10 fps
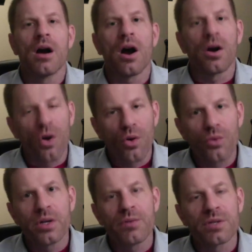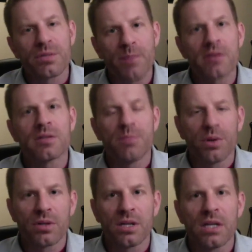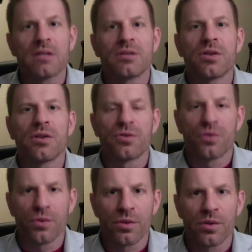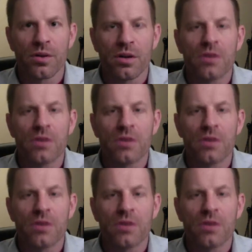Our only responsibility is to the truth.